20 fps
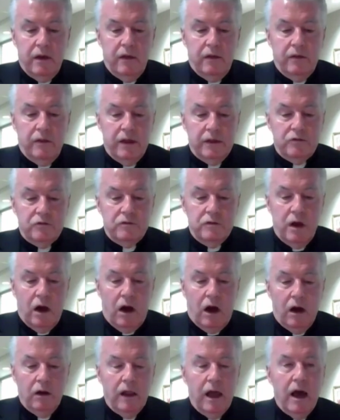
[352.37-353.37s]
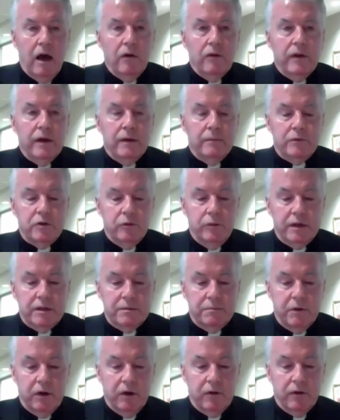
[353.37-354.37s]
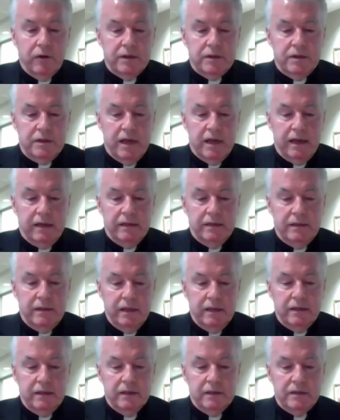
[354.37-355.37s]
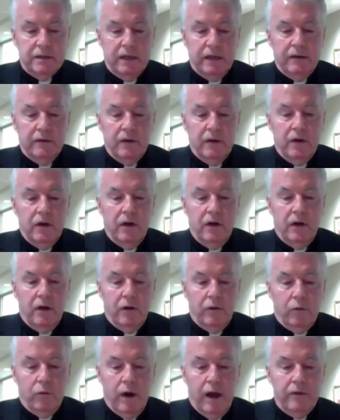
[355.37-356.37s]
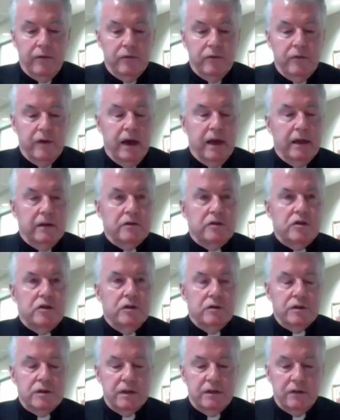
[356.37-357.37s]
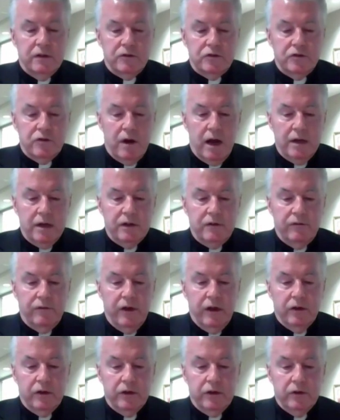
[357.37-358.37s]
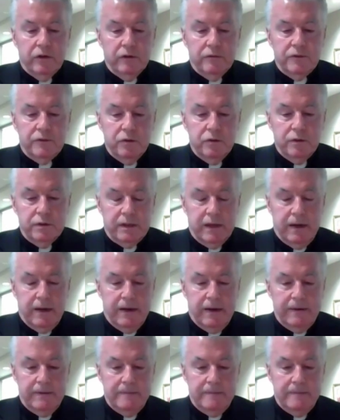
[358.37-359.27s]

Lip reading: that allow them to experience dignity rather than choosing the tragic failure of suicide.